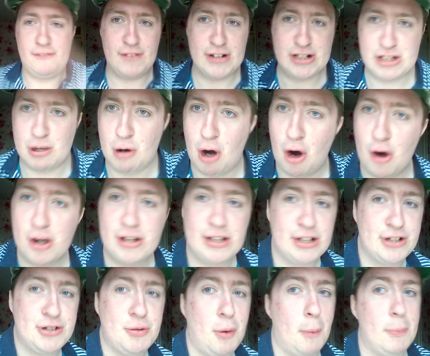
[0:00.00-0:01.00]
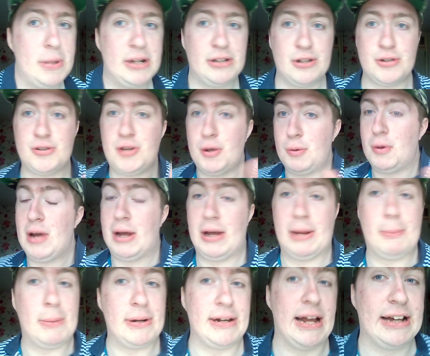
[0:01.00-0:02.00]
video ideas you want me to do
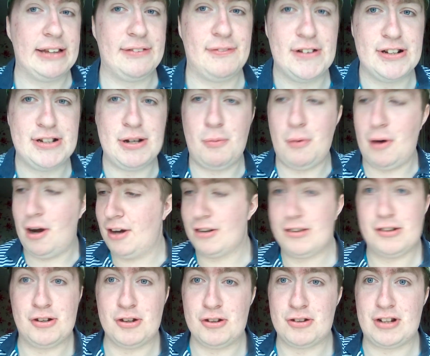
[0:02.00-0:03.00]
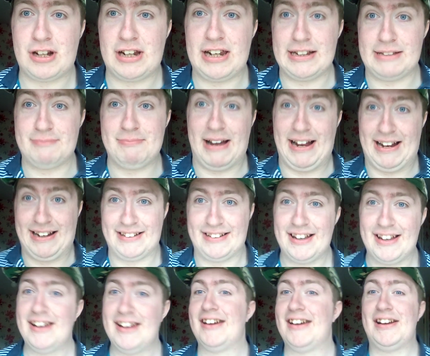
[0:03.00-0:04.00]
in my next video. Well, I'll just click my hands.
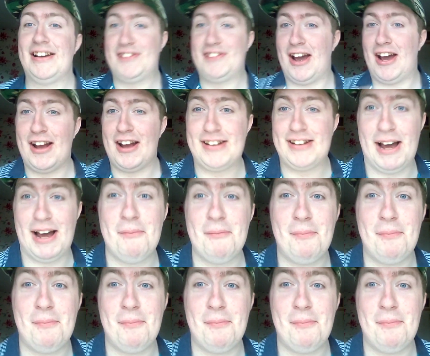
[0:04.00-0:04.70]
If you heard that,